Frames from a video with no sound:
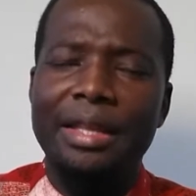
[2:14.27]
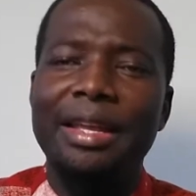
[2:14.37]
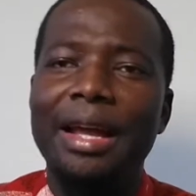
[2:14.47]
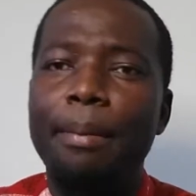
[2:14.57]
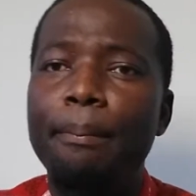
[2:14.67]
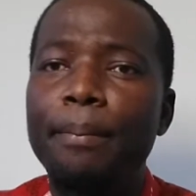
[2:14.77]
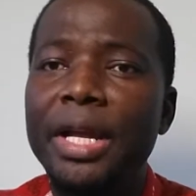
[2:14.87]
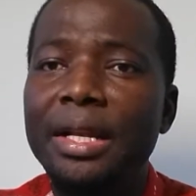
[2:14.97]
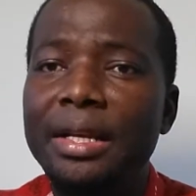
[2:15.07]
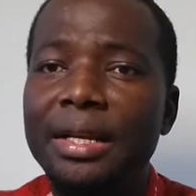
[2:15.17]
There are
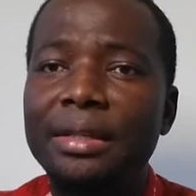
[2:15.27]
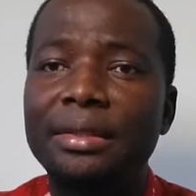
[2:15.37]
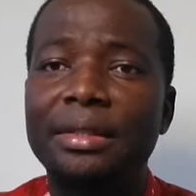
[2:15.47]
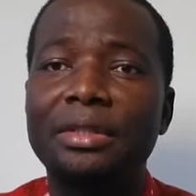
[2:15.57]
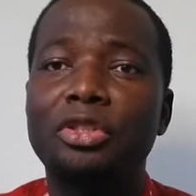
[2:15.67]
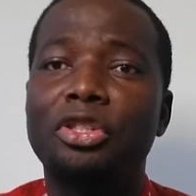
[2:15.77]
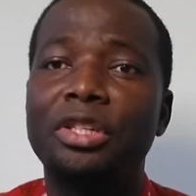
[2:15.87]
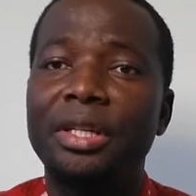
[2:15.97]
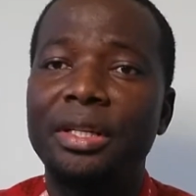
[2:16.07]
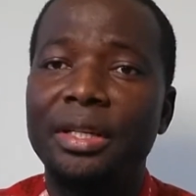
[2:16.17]
millions and
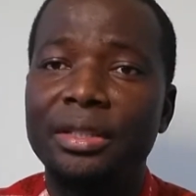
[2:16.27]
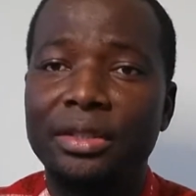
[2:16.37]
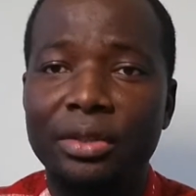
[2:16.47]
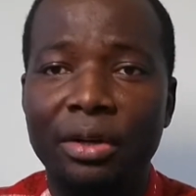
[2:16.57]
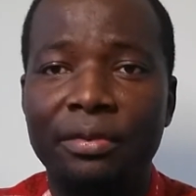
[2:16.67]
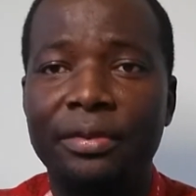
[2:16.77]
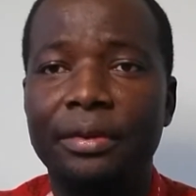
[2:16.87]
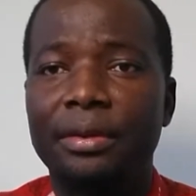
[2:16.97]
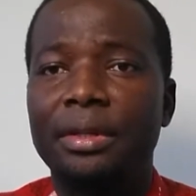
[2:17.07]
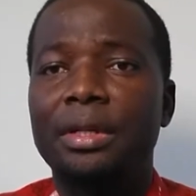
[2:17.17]
trillions of
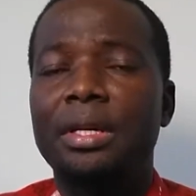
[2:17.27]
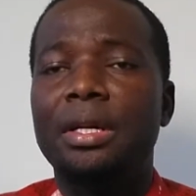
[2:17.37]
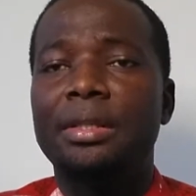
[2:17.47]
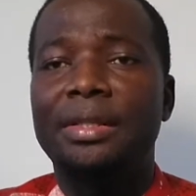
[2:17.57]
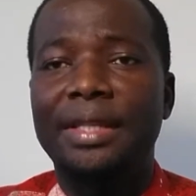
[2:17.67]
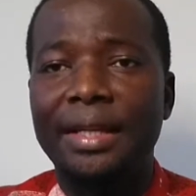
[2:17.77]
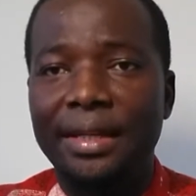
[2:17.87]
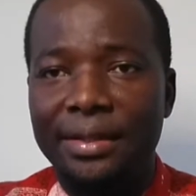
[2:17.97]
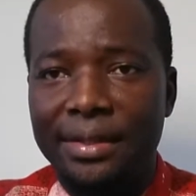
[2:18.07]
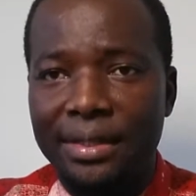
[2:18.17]

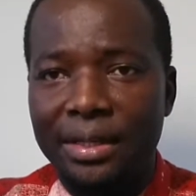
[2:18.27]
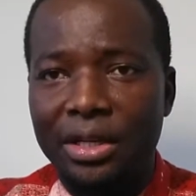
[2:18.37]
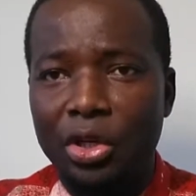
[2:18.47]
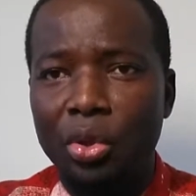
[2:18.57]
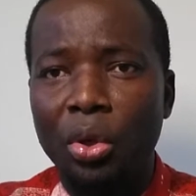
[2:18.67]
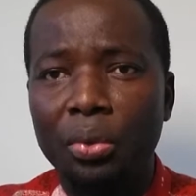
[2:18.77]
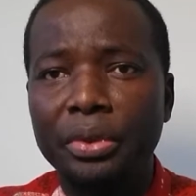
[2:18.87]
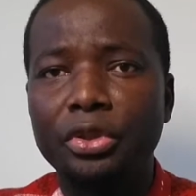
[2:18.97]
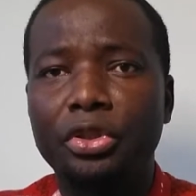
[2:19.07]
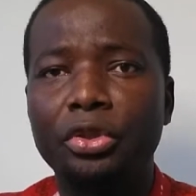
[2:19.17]
cities
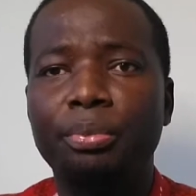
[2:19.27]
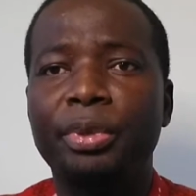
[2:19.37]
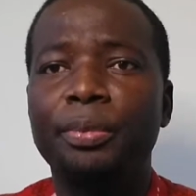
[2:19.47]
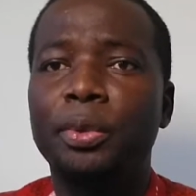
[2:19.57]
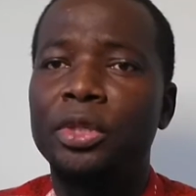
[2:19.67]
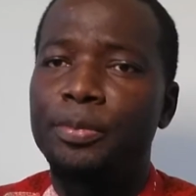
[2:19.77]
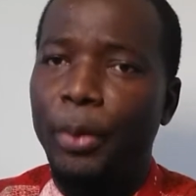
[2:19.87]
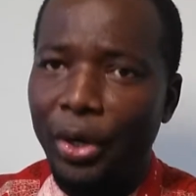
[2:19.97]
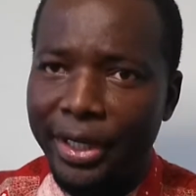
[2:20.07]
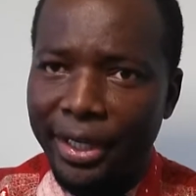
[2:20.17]
going through people's
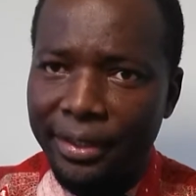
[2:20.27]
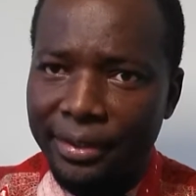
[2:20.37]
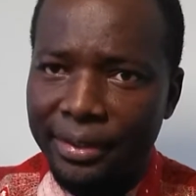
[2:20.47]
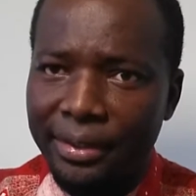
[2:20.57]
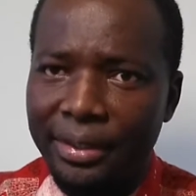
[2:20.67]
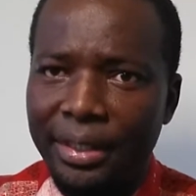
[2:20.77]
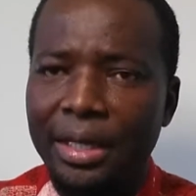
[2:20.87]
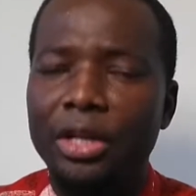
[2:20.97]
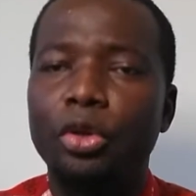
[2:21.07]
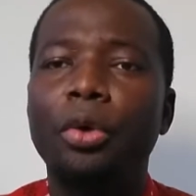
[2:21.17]
pockets,
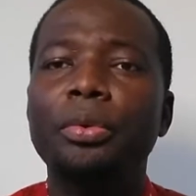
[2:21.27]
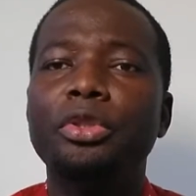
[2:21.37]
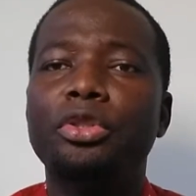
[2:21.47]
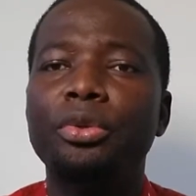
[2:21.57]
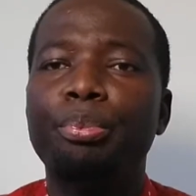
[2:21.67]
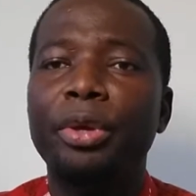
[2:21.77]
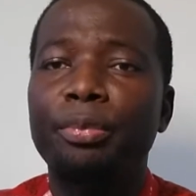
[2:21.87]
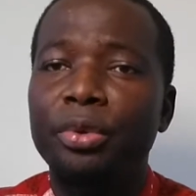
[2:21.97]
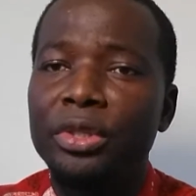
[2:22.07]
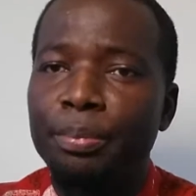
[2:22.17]
going through
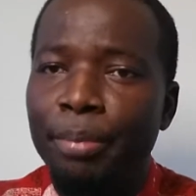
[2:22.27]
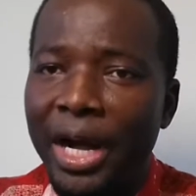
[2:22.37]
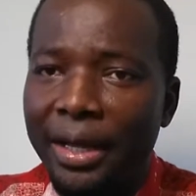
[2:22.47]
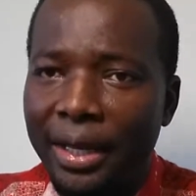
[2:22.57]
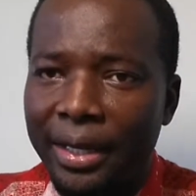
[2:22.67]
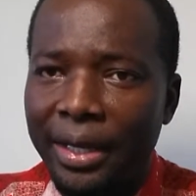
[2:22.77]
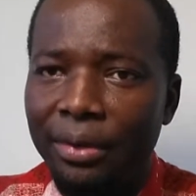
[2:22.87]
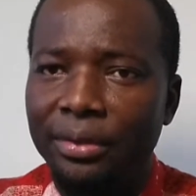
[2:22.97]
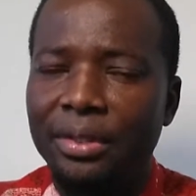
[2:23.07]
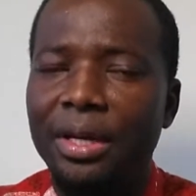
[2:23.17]
people's bank
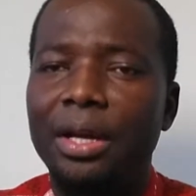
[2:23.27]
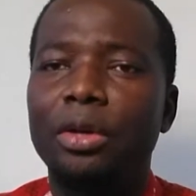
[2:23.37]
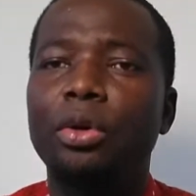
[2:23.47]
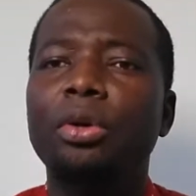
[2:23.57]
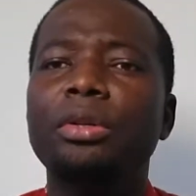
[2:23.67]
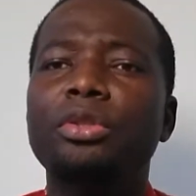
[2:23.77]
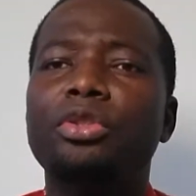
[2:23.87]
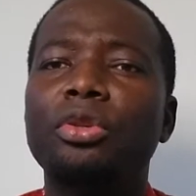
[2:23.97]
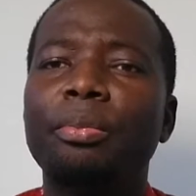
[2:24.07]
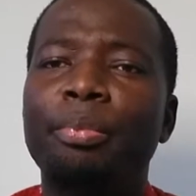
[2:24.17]
account, going
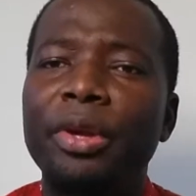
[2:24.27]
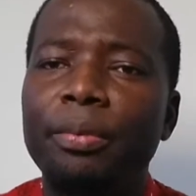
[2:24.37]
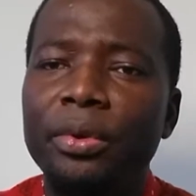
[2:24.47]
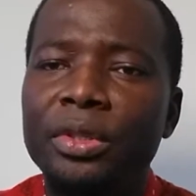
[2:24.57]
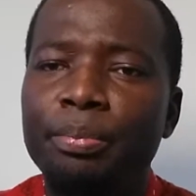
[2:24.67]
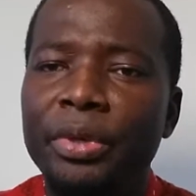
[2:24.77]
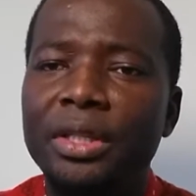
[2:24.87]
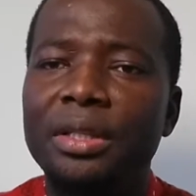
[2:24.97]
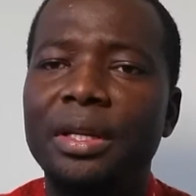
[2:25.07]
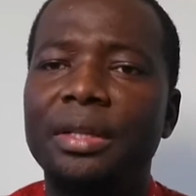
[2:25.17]
through people's
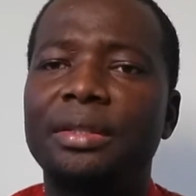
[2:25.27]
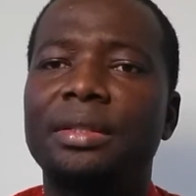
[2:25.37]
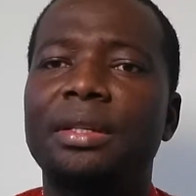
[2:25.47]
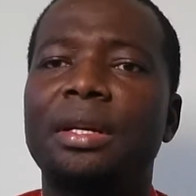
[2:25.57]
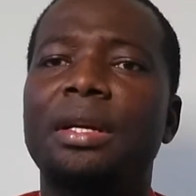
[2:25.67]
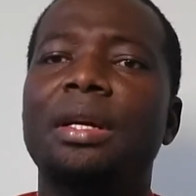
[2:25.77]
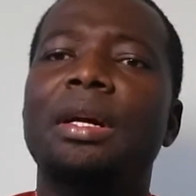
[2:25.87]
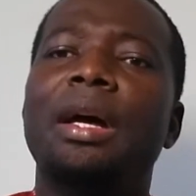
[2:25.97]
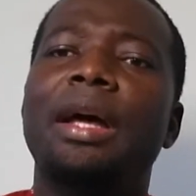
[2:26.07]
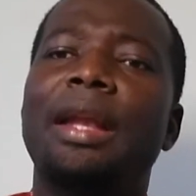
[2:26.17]
business,
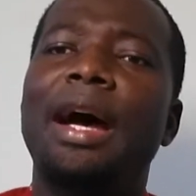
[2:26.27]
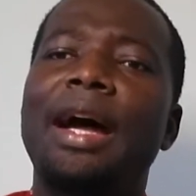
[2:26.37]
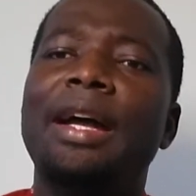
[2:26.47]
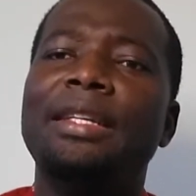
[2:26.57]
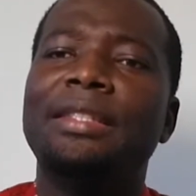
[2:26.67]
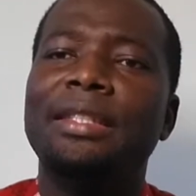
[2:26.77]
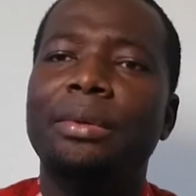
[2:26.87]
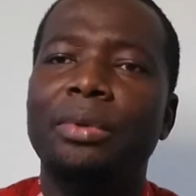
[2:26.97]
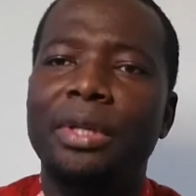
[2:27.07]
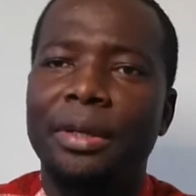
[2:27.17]
and I, S D A
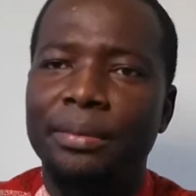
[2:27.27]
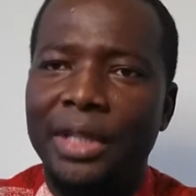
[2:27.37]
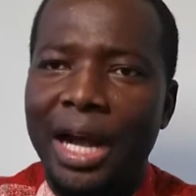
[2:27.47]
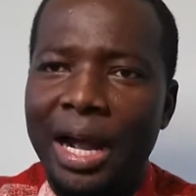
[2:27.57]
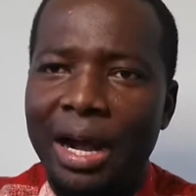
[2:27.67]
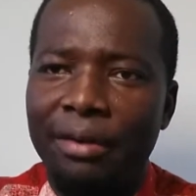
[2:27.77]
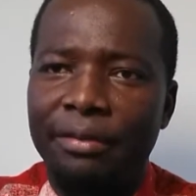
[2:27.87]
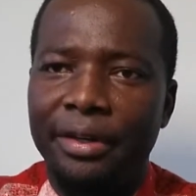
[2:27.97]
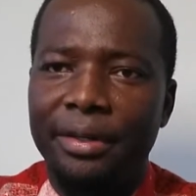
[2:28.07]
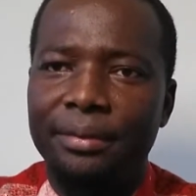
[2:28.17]
Williams, I
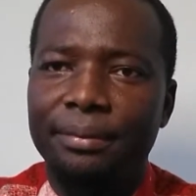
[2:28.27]
have it.